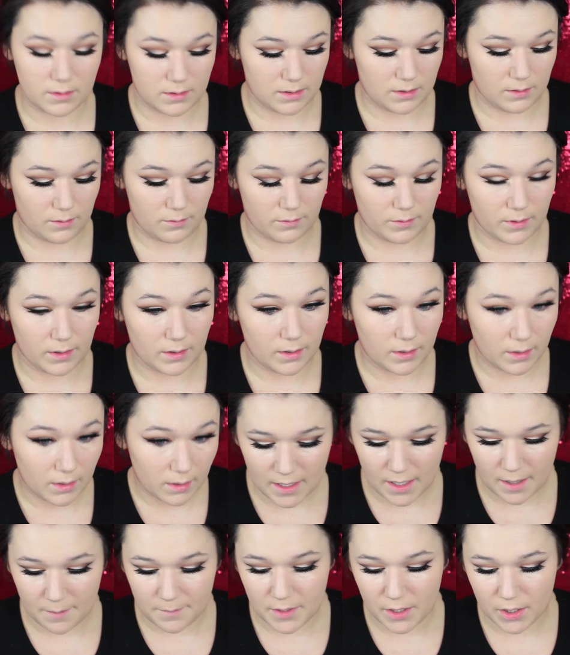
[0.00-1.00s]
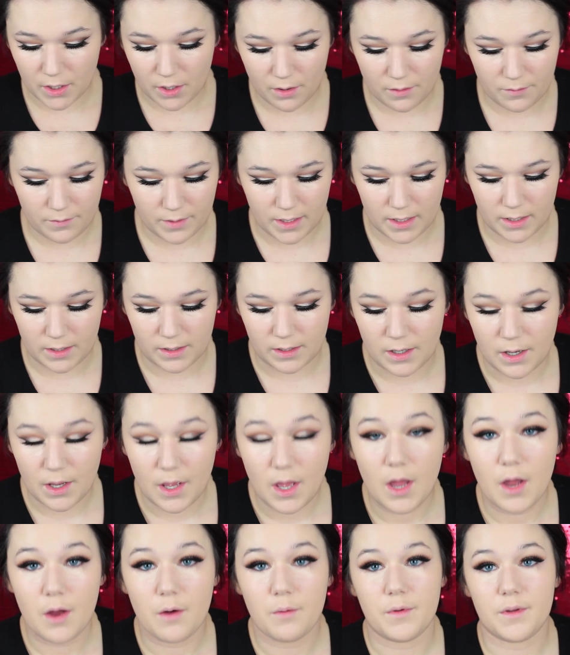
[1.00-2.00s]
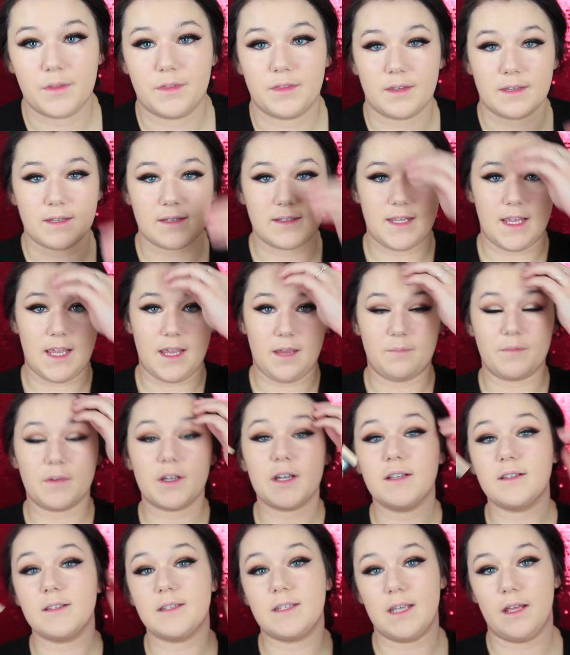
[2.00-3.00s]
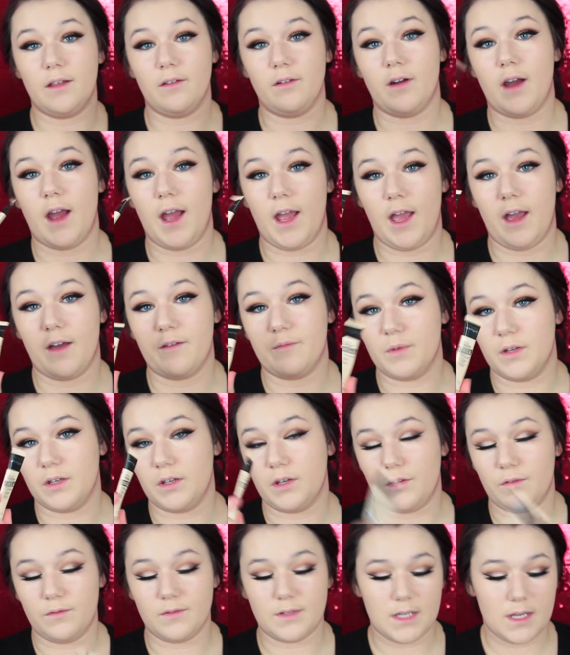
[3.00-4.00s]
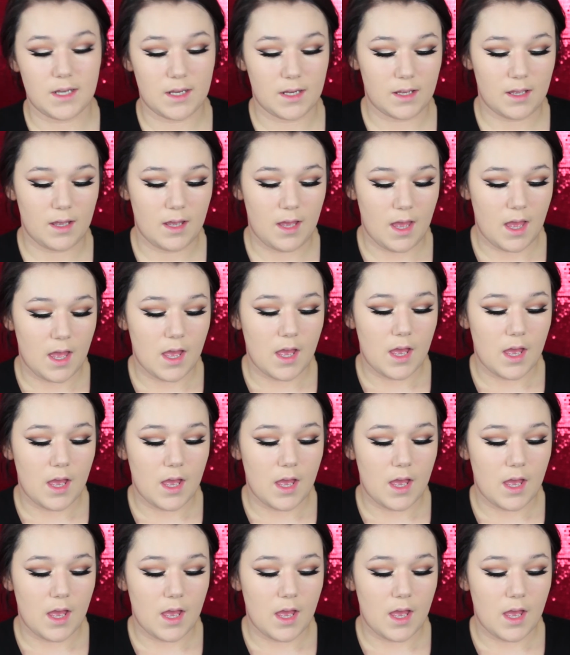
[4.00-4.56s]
to really... And I'm going to go in with the same concealer I have been using.